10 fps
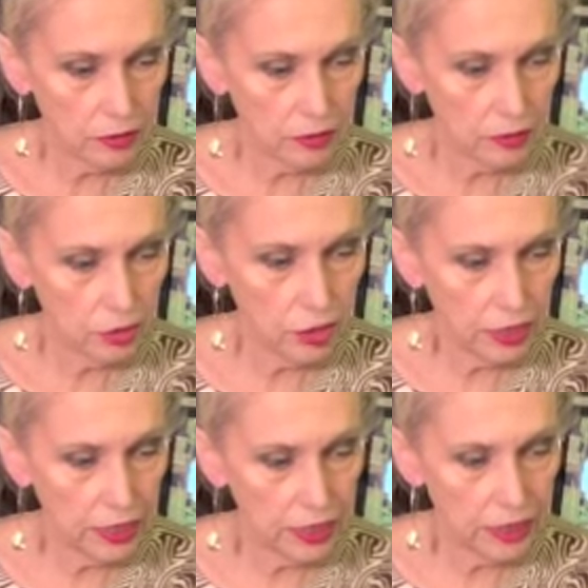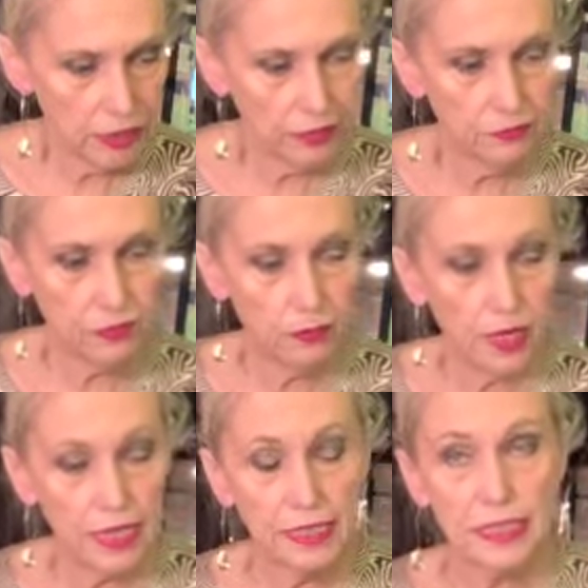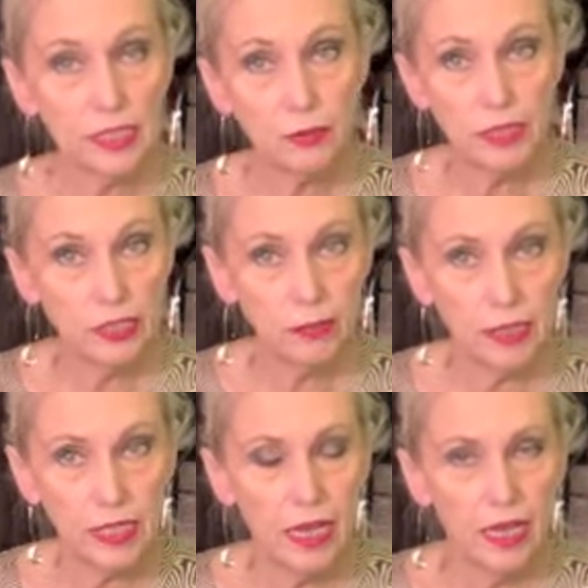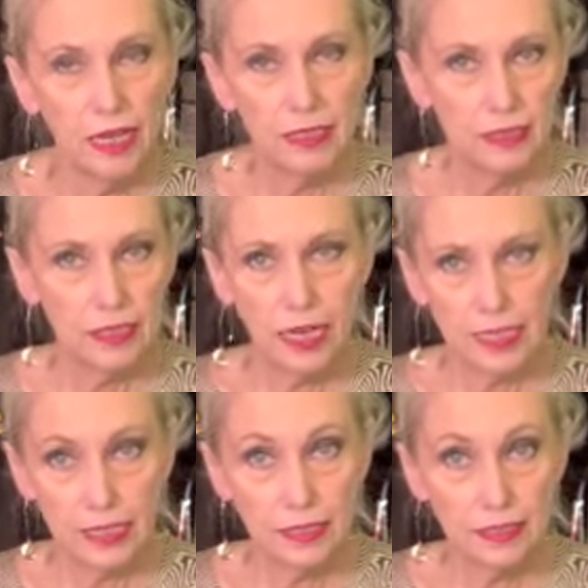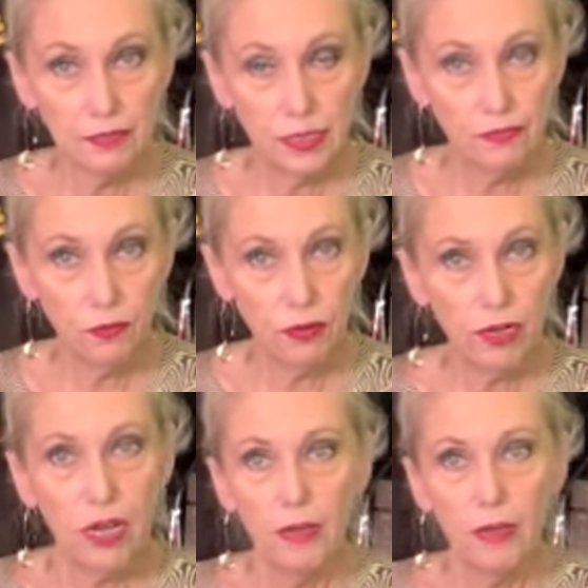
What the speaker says: She lived from 1923 to 1974.